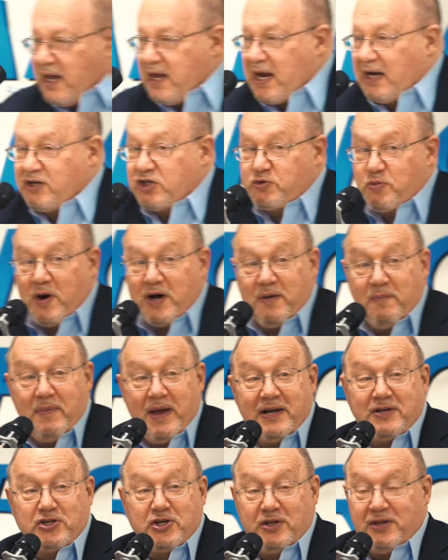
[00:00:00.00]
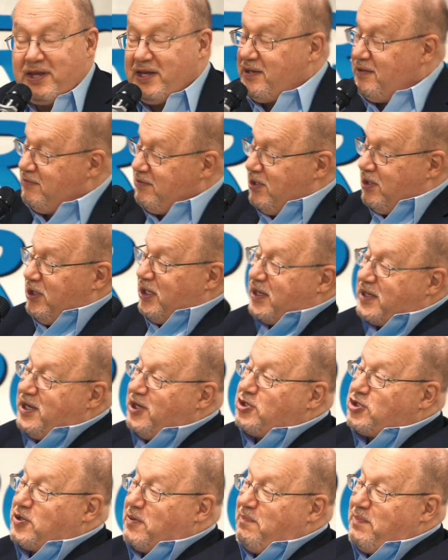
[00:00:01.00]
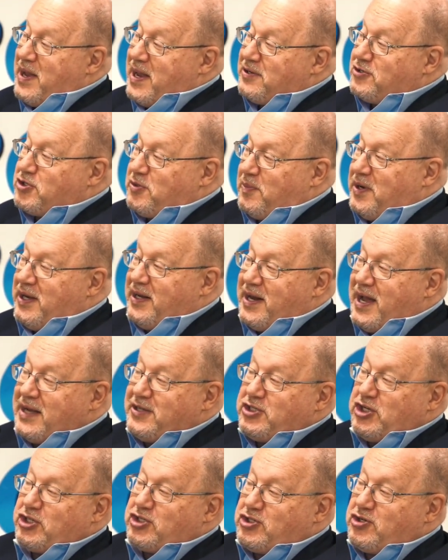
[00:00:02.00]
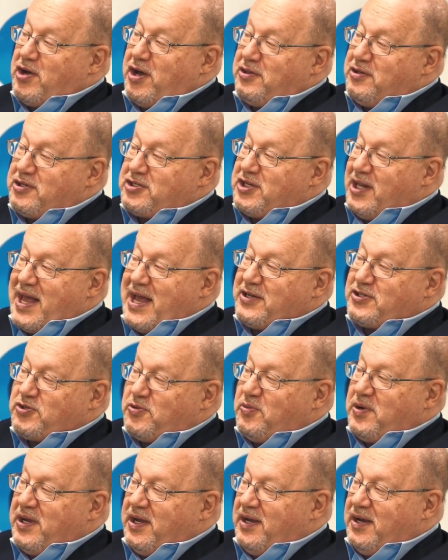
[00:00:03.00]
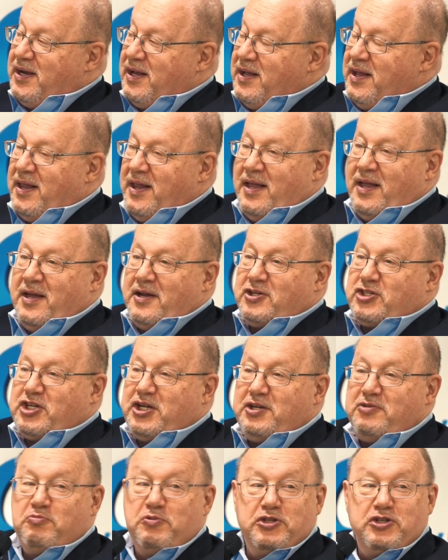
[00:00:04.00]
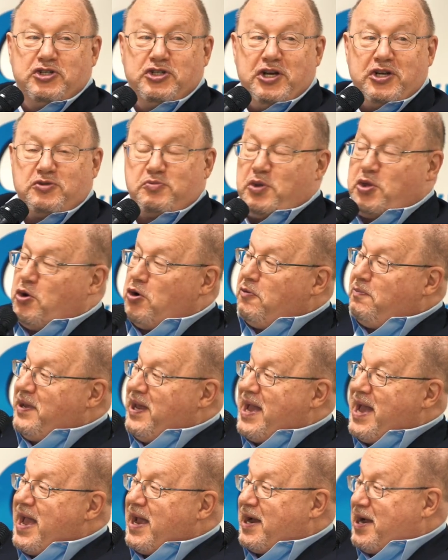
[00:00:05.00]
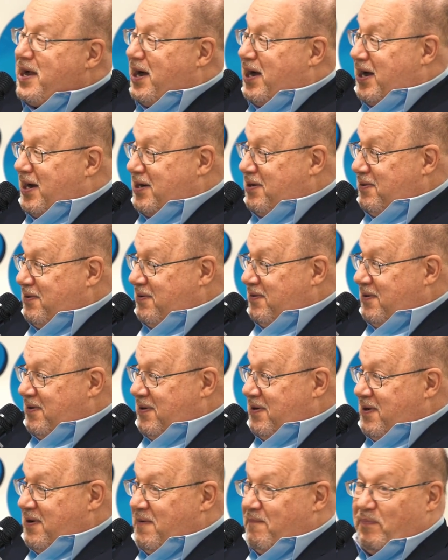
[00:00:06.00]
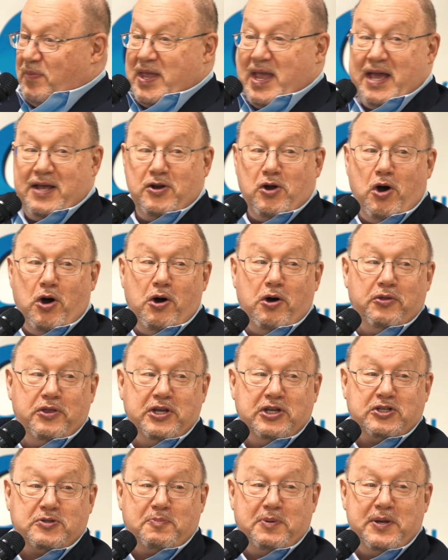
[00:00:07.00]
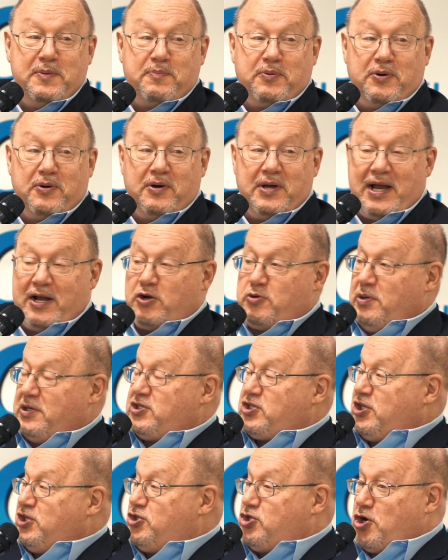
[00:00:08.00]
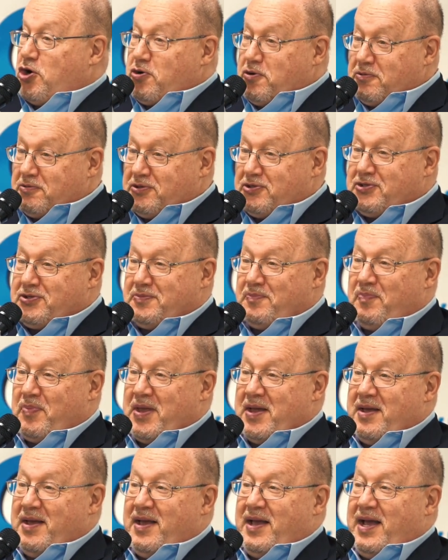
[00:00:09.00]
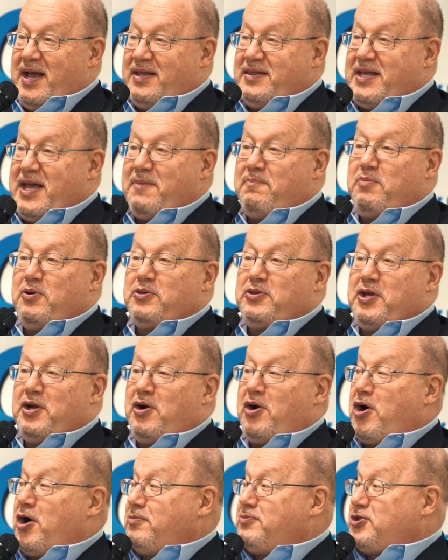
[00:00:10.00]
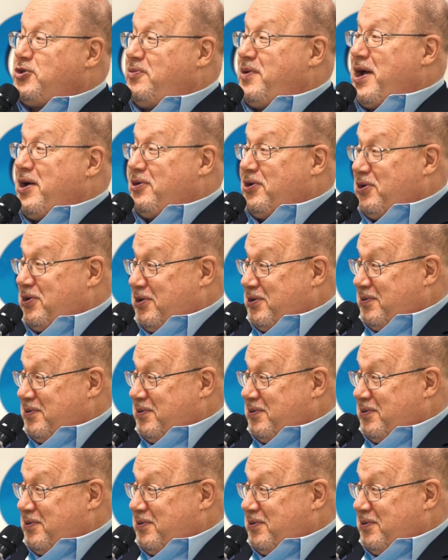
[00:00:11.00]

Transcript: I just want to mention that Lakeisha Benjamin, and I just saw this last week, she was just with Herbie Hancock and all these people and Quincy Jones, and they put their arms around her.